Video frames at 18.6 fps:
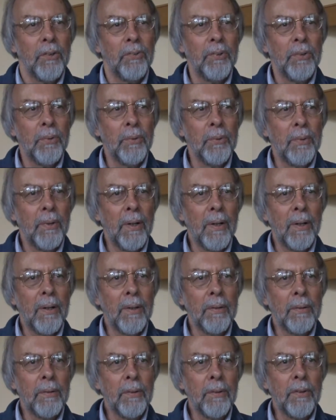So
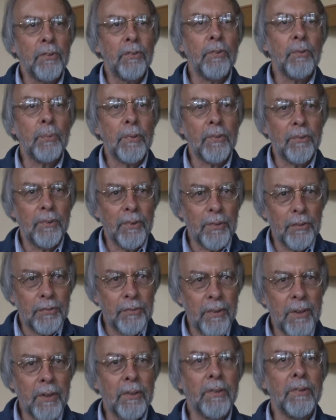this is what Cyril
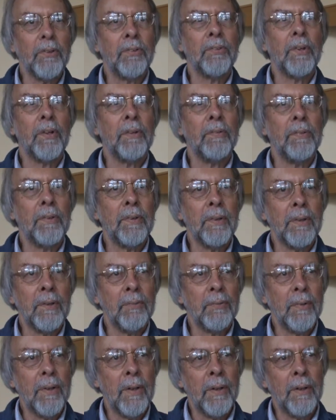Fagan discovered
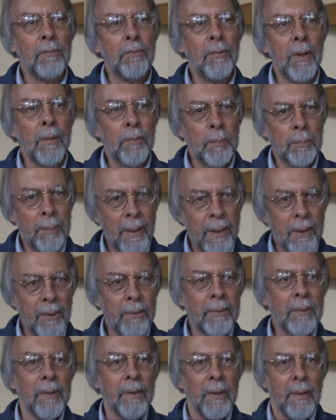and Robert
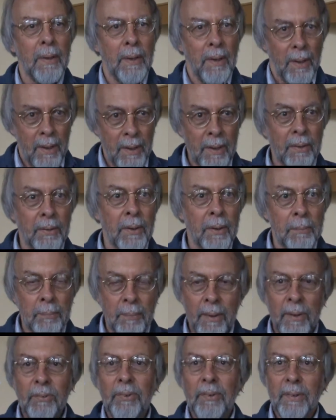Powell. Then
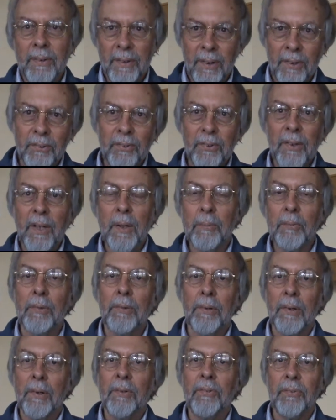basically also came
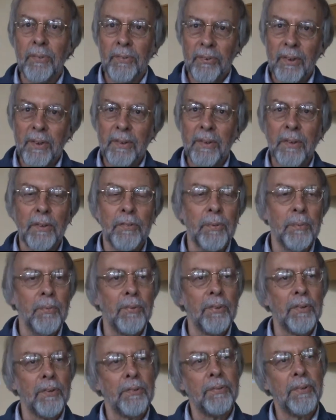across this idea from
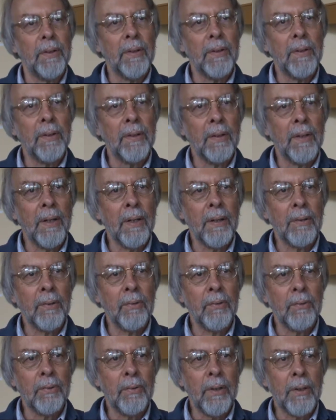Cyril Fagan and
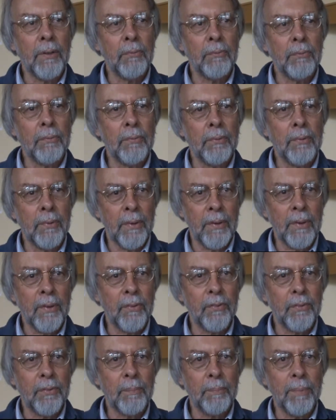did
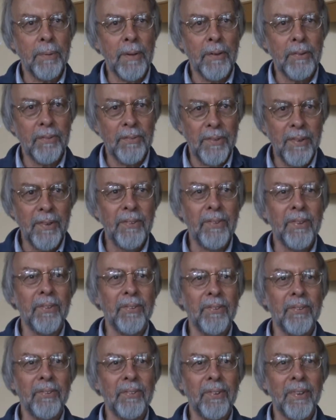his PhD
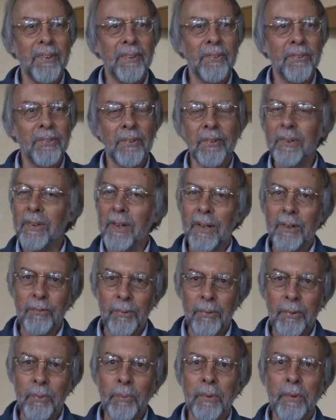thesis on the zodiac,
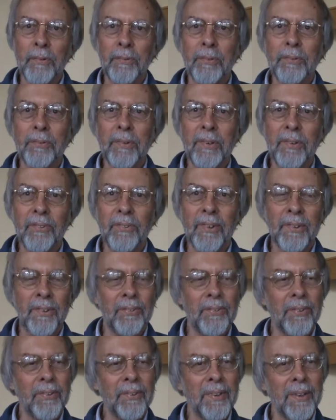wrote a wonderful treatise mm-hmm. on the
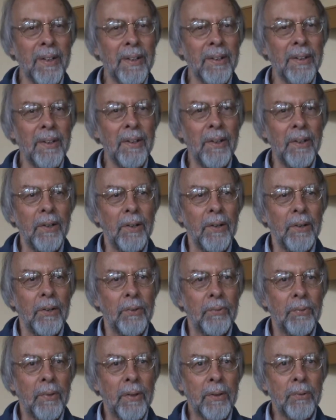zodiac, mm-hmm.
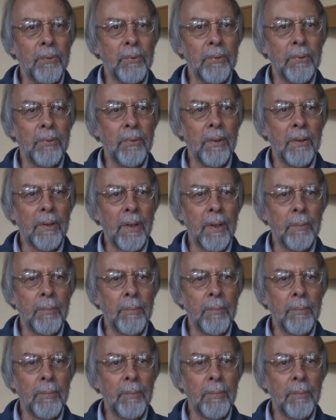trying to elaborate.